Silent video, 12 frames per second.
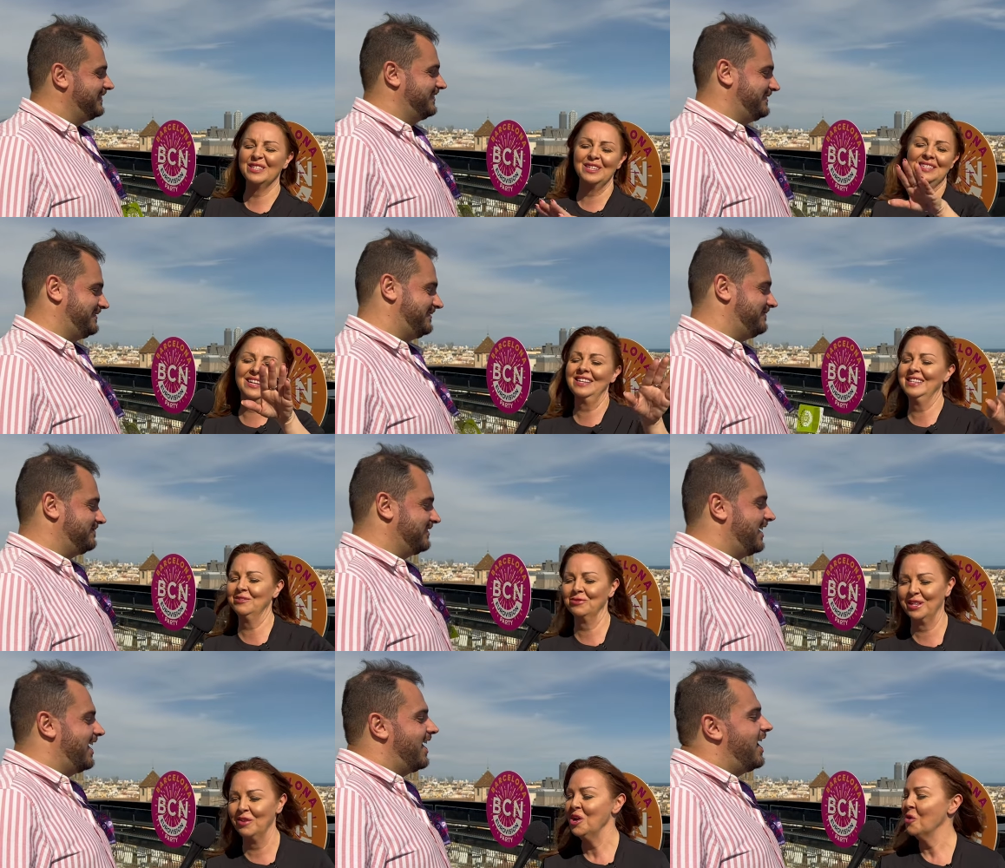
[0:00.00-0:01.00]
Speaker 1: to sing in Chinese, we're
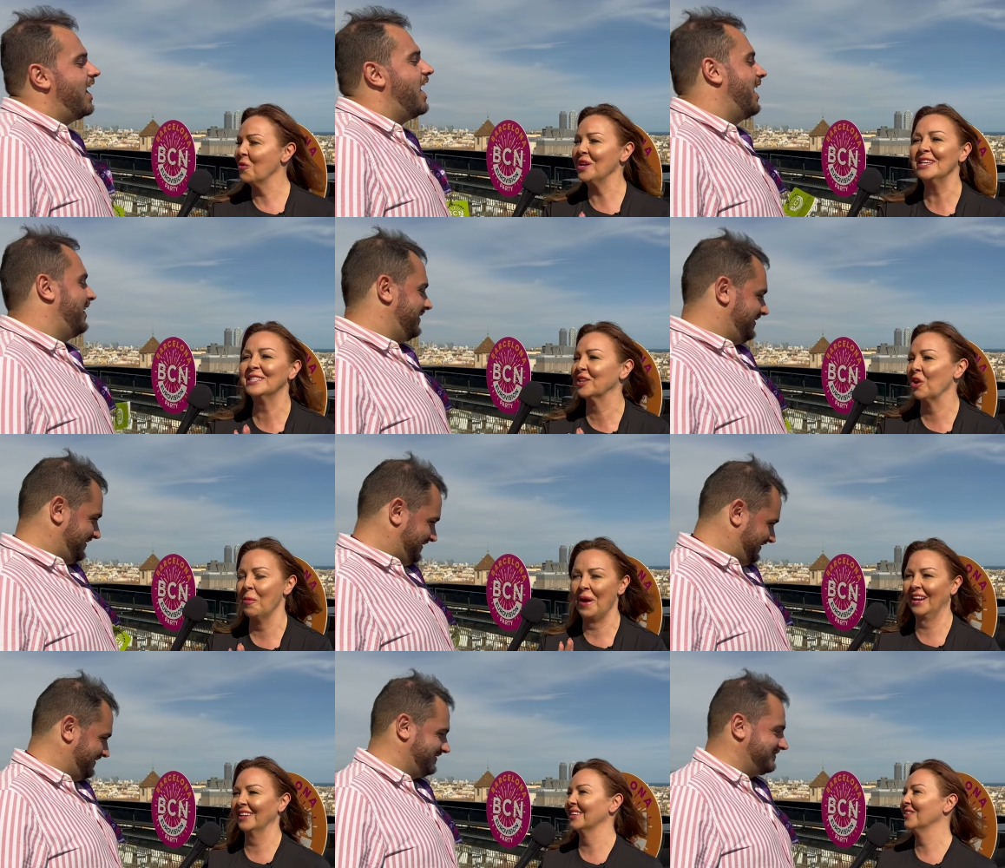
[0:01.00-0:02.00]
saying, we need to go back.
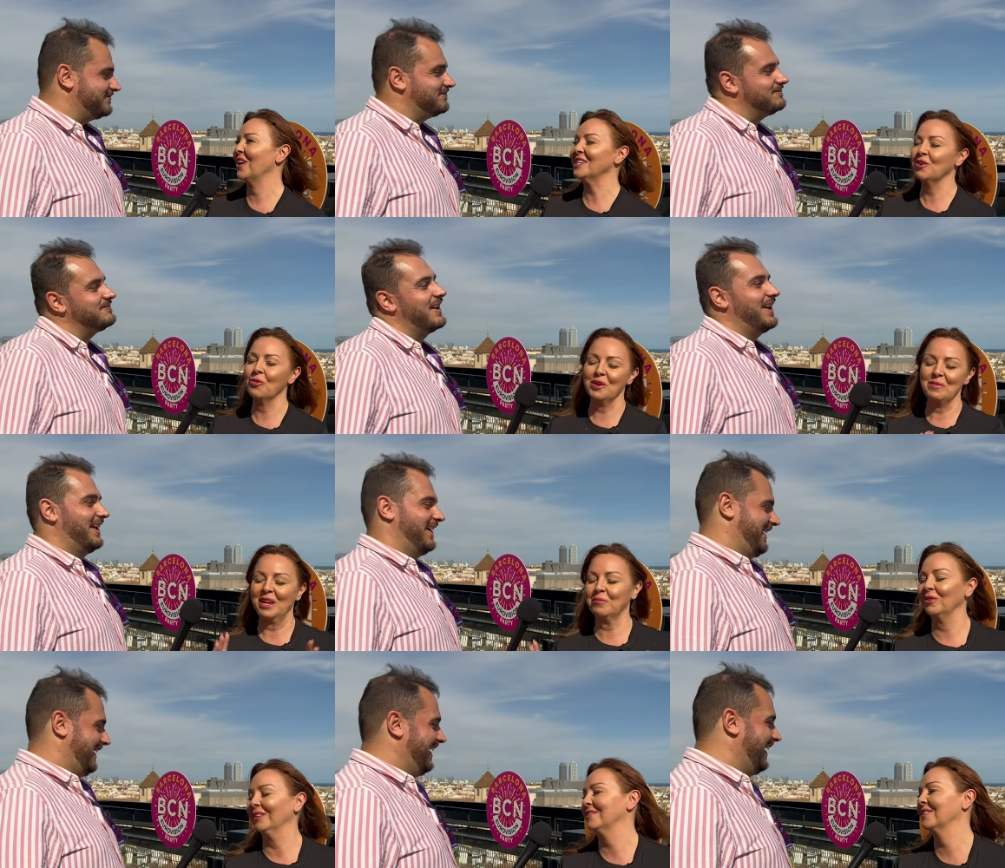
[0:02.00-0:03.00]
You know, I don't want to make it
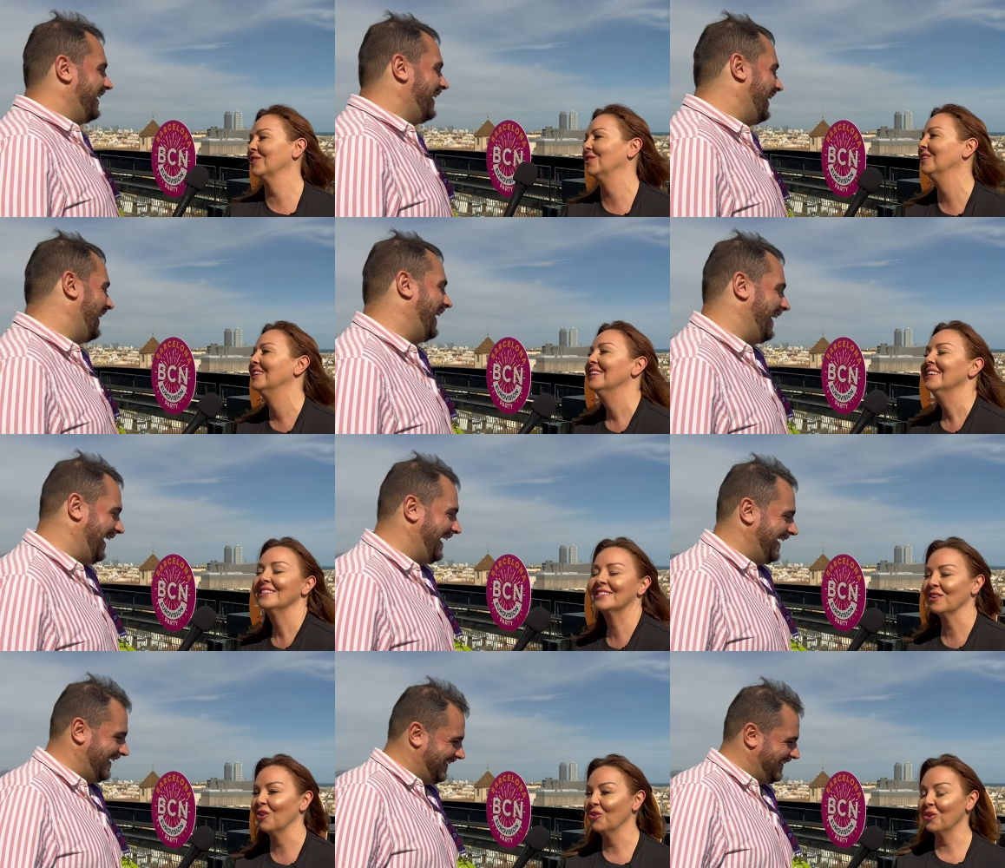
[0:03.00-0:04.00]
political.
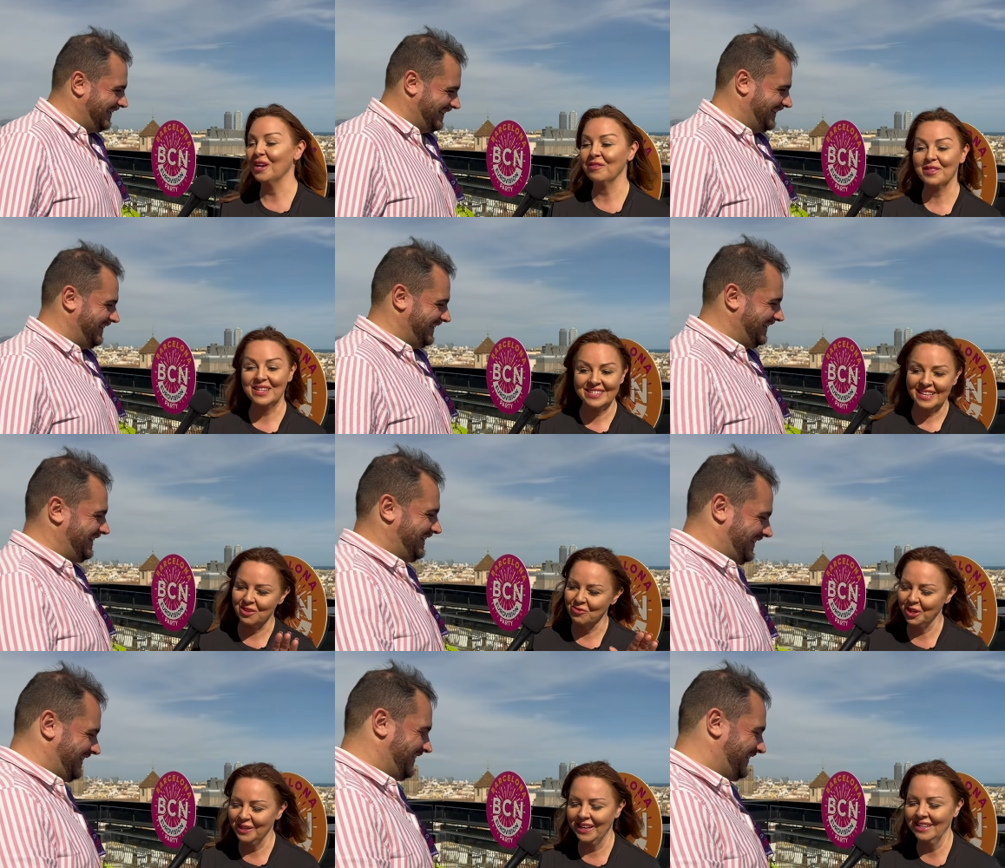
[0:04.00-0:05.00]
So if they say the word
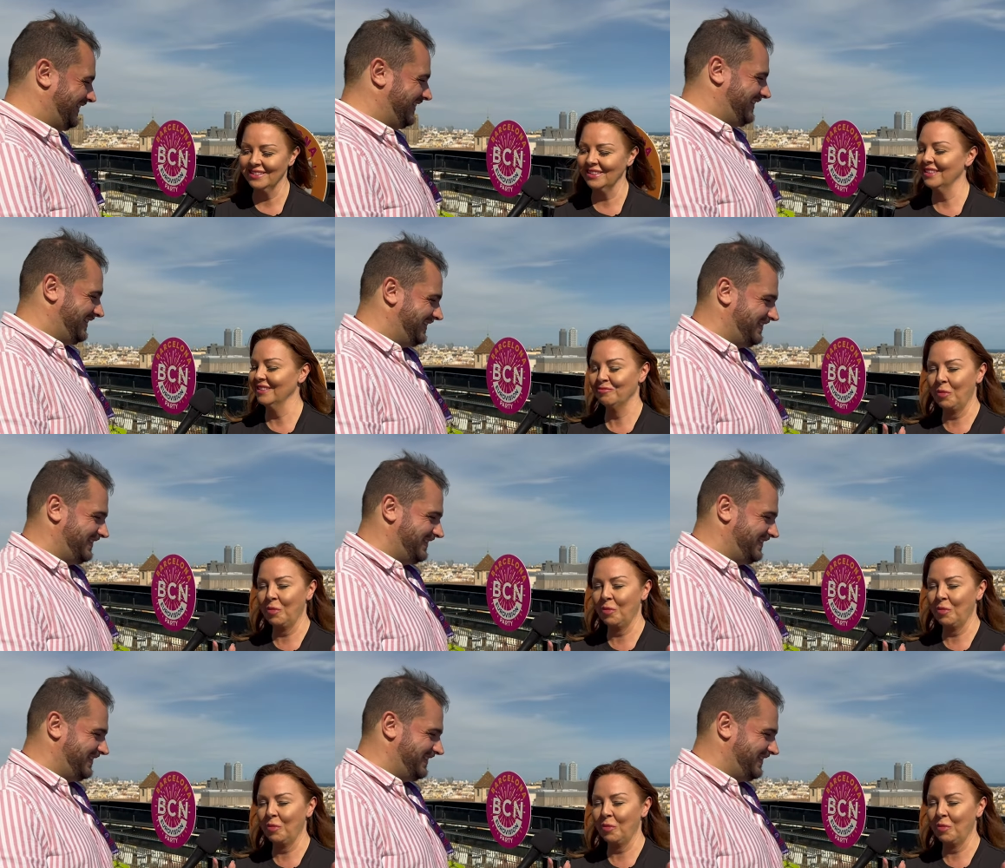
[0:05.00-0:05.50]
in Catalan,